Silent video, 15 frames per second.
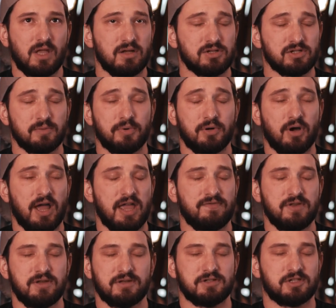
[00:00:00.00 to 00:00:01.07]
Support, if
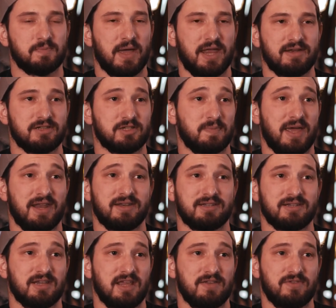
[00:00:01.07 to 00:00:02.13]
you can
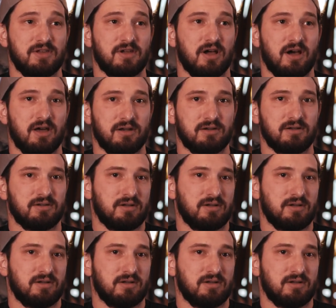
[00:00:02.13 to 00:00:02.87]
spend. If you can't,